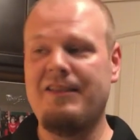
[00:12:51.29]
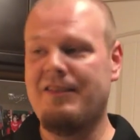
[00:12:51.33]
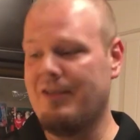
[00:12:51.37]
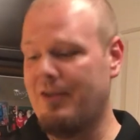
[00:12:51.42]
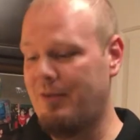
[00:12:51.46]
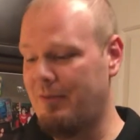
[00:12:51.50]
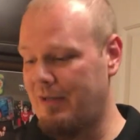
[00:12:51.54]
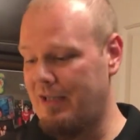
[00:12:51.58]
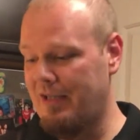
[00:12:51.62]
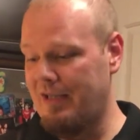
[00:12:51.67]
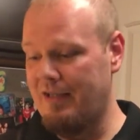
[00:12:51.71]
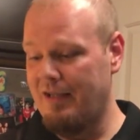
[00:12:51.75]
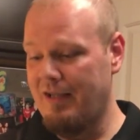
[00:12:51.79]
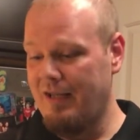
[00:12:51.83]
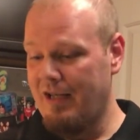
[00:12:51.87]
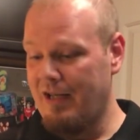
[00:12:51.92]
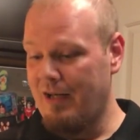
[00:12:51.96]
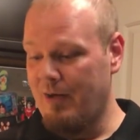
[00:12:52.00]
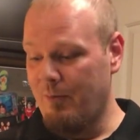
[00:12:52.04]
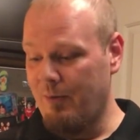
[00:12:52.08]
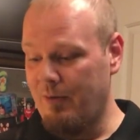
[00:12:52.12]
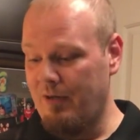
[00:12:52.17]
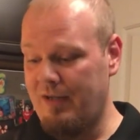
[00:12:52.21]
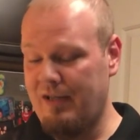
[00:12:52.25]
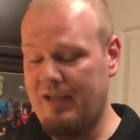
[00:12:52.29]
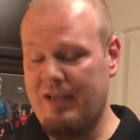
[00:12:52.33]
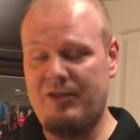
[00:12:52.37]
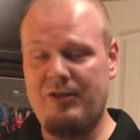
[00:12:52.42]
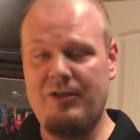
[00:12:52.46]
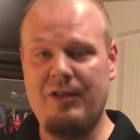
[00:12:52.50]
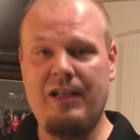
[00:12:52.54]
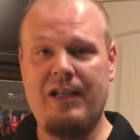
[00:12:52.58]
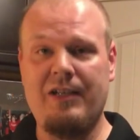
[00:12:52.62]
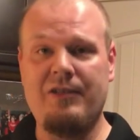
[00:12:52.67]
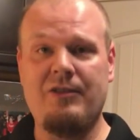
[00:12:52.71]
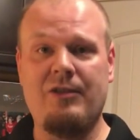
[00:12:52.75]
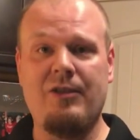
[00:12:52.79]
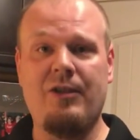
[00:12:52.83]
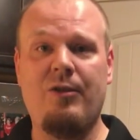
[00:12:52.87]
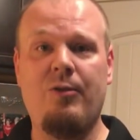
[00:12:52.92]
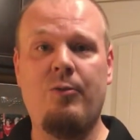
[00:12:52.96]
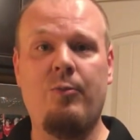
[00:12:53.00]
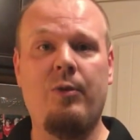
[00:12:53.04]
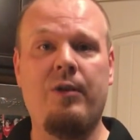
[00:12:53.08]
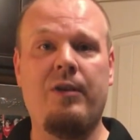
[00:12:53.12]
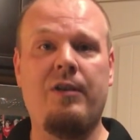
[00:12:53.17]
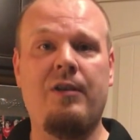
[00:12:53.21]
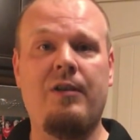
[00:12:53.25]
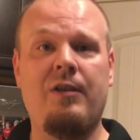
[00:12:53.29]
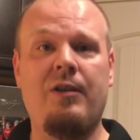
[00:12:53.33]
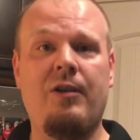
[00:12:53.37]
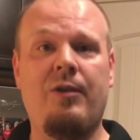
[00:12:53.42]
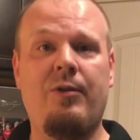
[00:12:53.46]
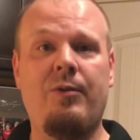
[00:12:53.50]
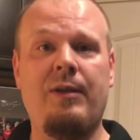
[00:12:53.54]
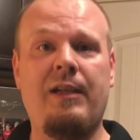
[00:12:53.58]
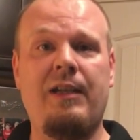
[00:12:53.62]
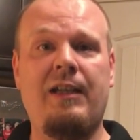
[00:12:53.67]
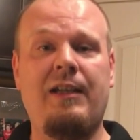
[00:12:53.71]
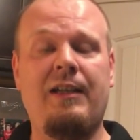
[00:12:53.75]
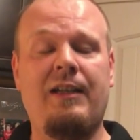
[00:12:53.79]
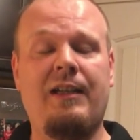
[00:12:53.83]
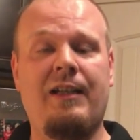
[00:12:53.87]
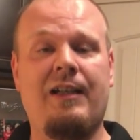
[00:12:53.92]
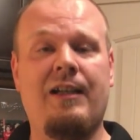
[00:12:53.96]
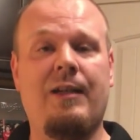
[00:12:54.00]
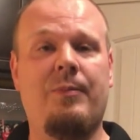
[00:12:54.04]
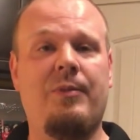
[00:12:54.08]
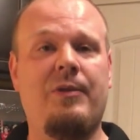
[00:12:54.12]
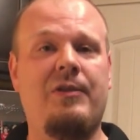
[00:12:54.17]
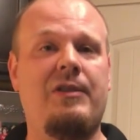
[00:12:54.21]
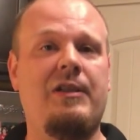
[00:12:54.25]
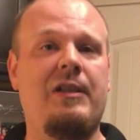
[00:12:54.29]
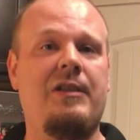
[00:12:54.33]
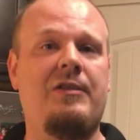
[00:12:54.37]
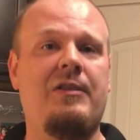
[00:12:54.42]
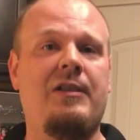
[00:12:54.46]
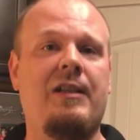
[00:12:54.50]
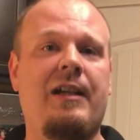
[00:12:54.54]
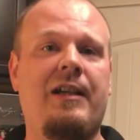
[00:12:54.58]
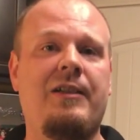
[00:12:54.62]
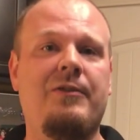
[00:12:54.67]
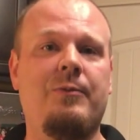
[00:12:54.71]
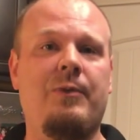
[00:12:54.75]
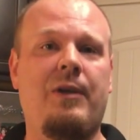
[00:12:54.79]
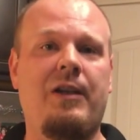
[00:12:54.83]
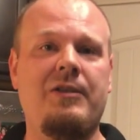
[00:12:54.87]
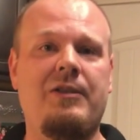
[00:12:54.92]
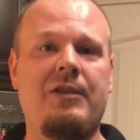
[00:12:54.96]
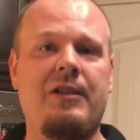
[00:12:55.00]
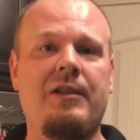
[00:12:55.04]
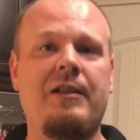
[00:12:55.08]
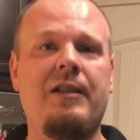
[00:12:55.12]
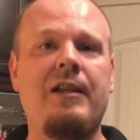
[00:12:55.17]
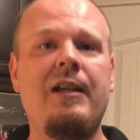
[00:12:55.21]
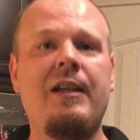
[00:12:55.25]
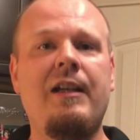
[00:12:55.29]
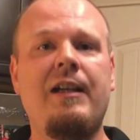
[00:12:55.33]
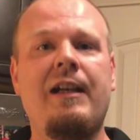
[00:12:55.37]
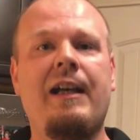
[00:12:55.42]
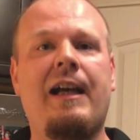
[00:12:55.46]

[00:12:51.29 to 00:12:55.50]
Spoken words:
So we're going to let you guys go. We're going to go eat, and I appreciate you guys watching.